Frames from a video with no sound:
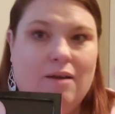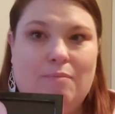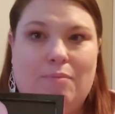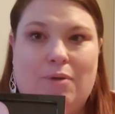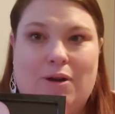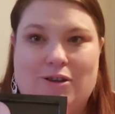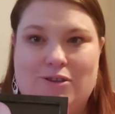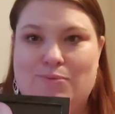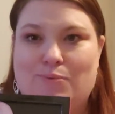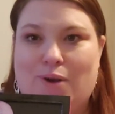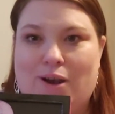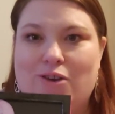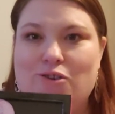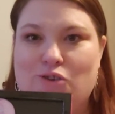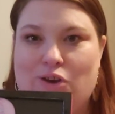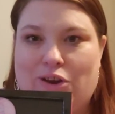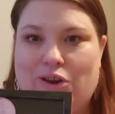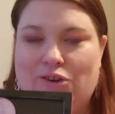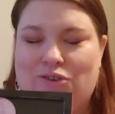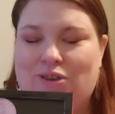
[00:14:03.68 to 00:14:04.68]
Parks and Rec,
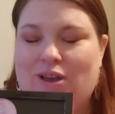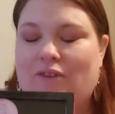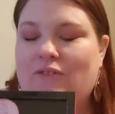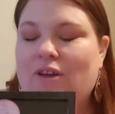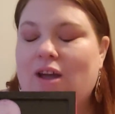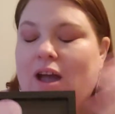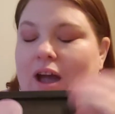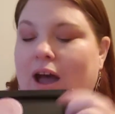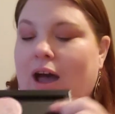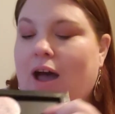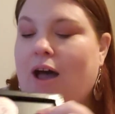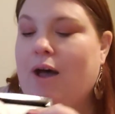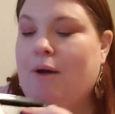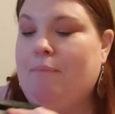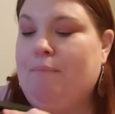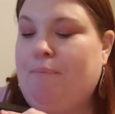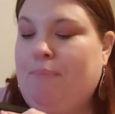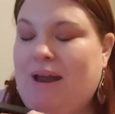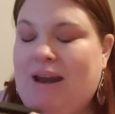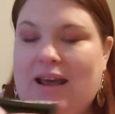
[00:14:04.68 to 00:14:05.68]
Treat Yourself.
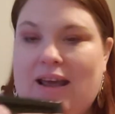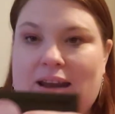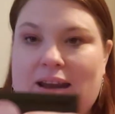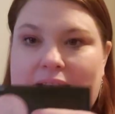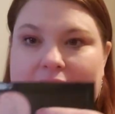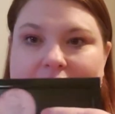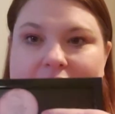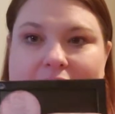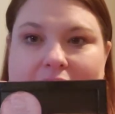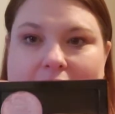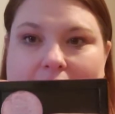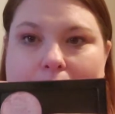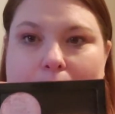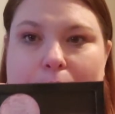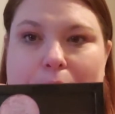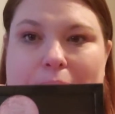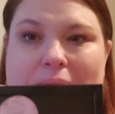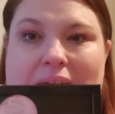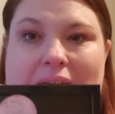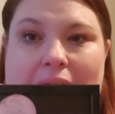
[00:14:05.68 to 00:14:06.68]
Um, but it is like a
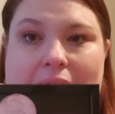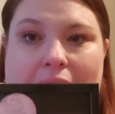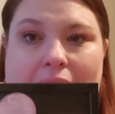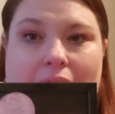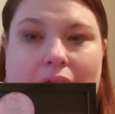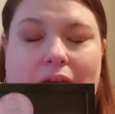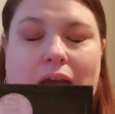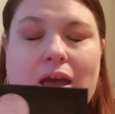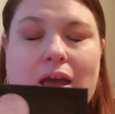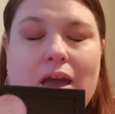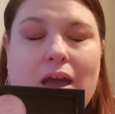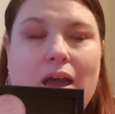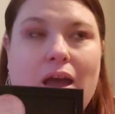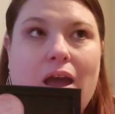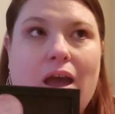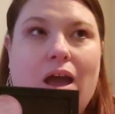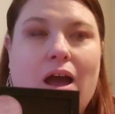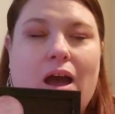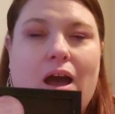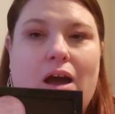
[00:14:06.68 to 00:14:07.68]
pink
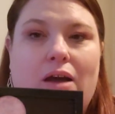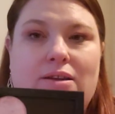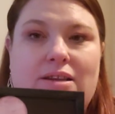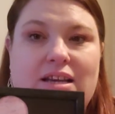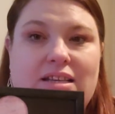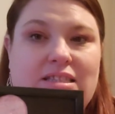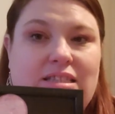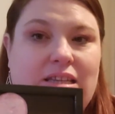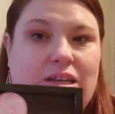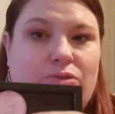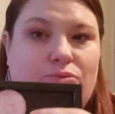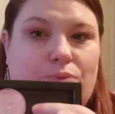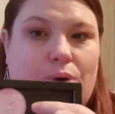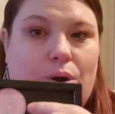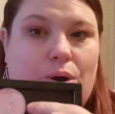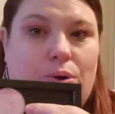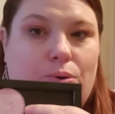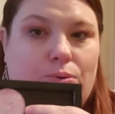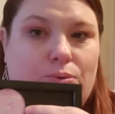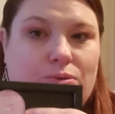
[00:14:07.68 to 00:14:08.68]
a dusty
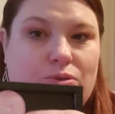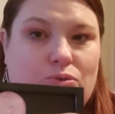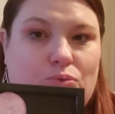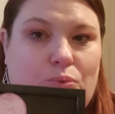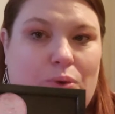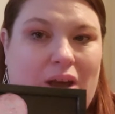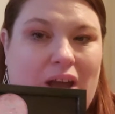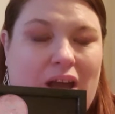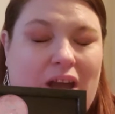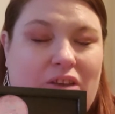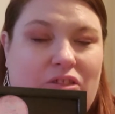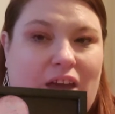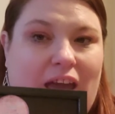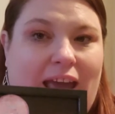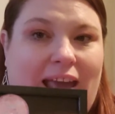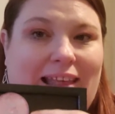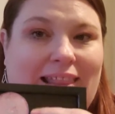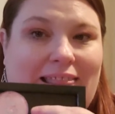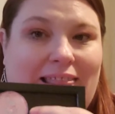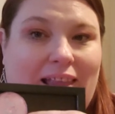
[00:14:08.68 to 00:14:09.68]
rose with
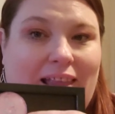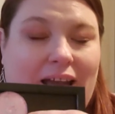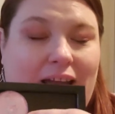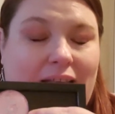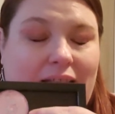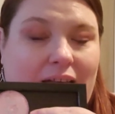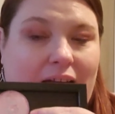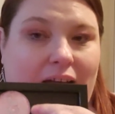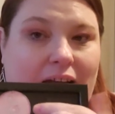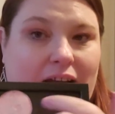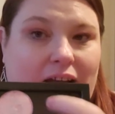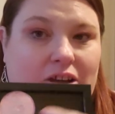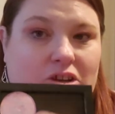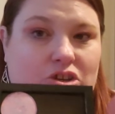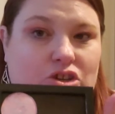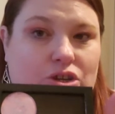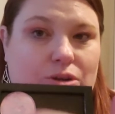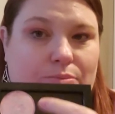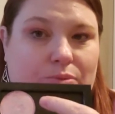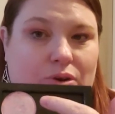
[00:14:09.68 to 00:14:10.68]
a lilac
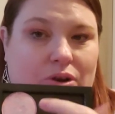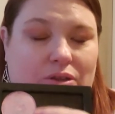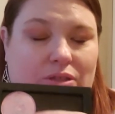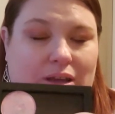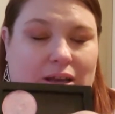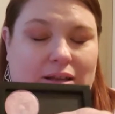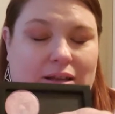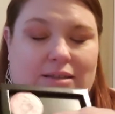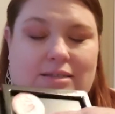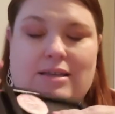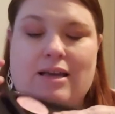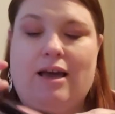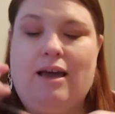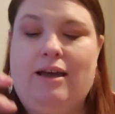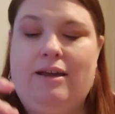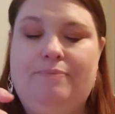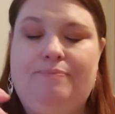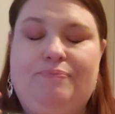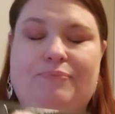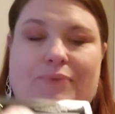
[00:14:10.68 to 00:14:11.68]
shimmer on the
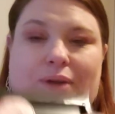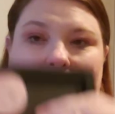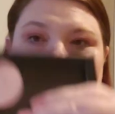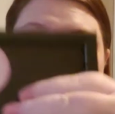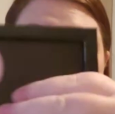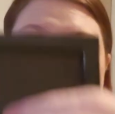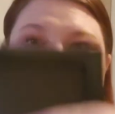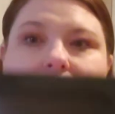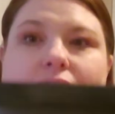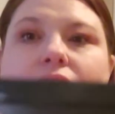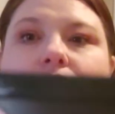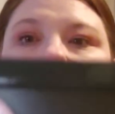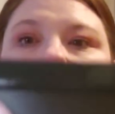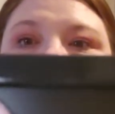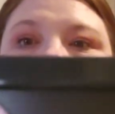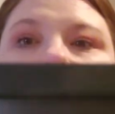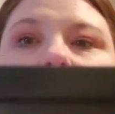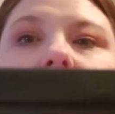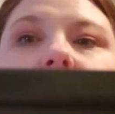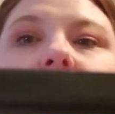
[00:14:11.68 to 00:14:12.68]
inside. And it's, it's
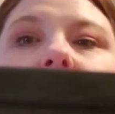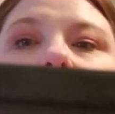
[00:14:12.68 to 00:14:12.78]
gorgeous.